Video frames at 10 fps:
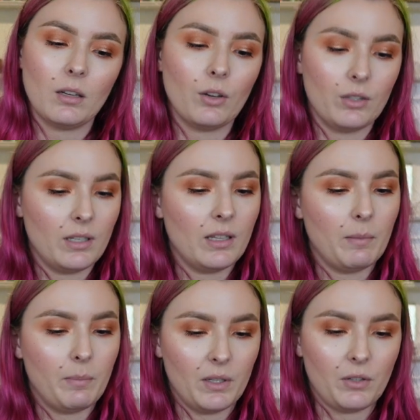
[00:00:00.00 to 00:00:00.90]
Onto the
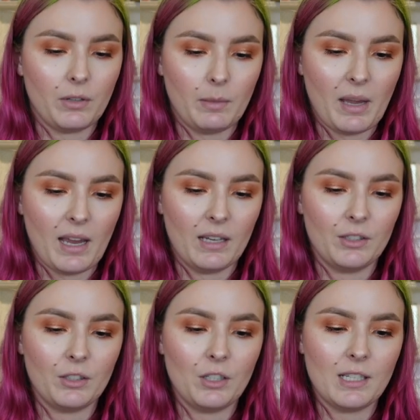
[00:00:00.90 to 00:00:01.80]
obituary
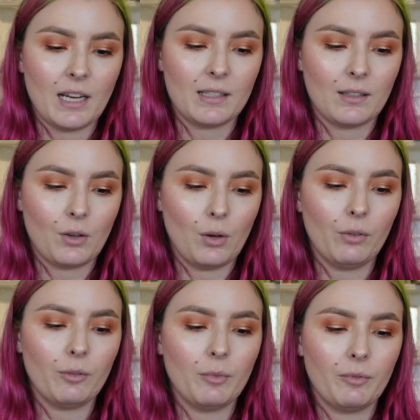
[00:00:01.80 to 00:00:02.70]
page, she takes a call
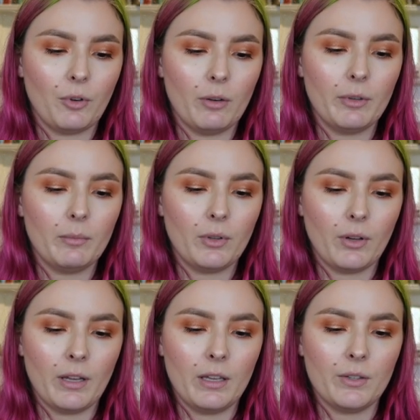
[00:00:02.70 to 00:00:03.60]
from a former
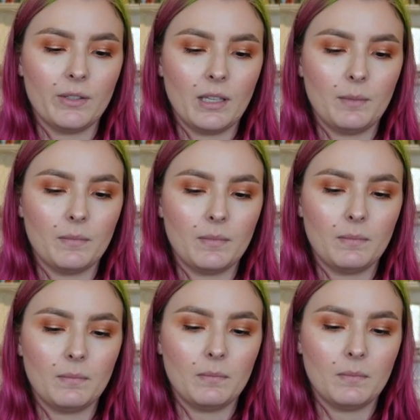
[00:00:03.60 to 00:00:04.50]
employee who seem
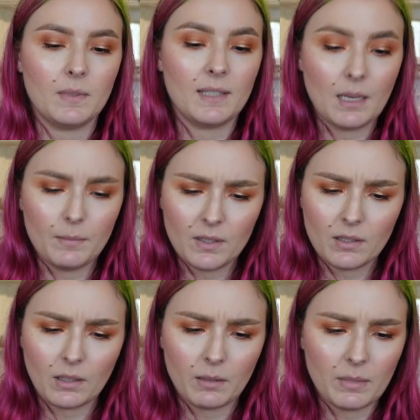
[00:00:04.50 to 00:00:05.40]
seems
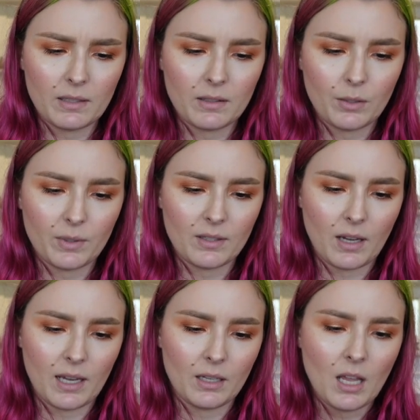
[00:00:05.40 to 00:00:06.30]
to commit
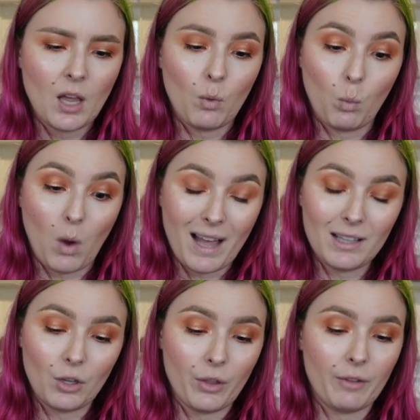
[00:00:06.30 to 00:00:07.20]
suicide
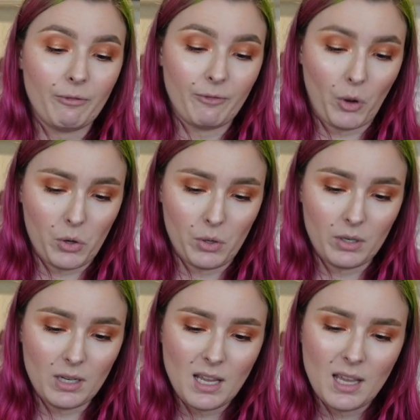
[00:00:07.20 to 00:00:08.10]
while on the
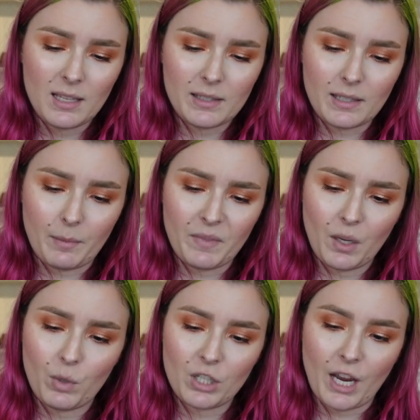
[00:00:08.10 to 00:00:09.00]
phone,
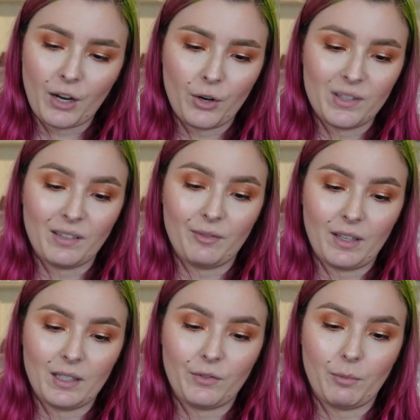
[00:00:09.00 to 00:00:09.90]
something which echoes
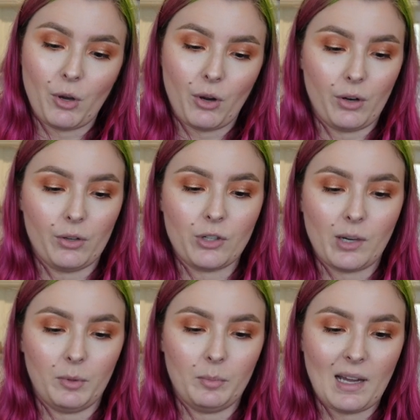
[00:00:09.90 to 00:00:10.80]
events from her own
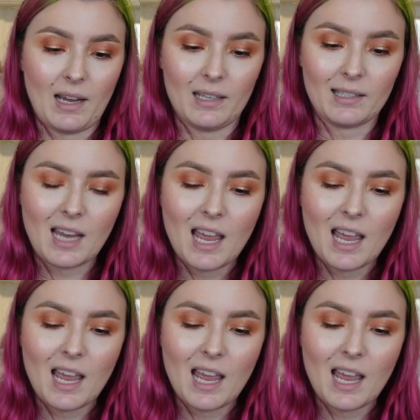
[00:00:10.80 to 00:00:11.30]
troubled past.